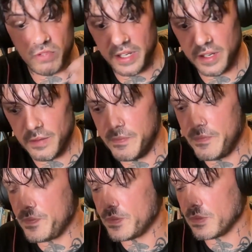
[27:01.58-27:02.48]
reading
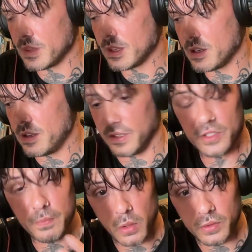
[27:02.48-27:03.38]
and
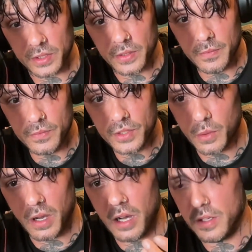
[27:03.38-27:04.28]
exposure
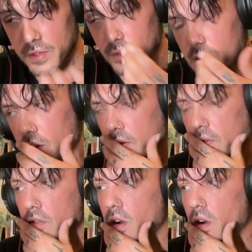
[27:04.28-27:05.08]
to art and other